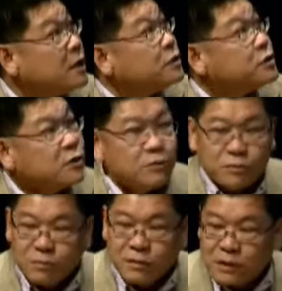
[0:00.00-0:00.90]
So,
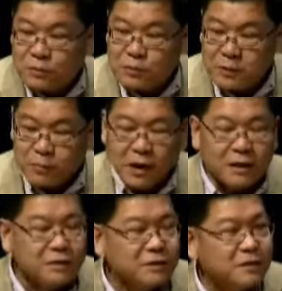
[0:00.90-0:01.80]
with
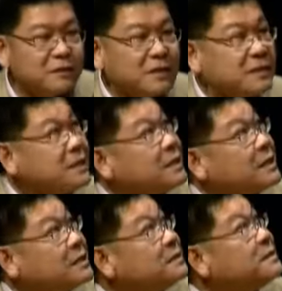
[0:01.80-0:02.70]
apology to
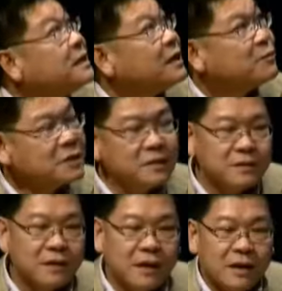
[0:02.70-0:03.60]
Anita, I want
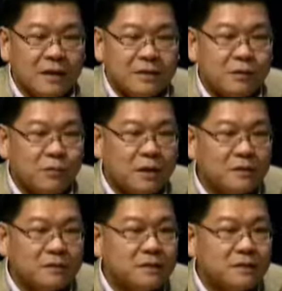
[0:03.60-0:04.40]
to say, well,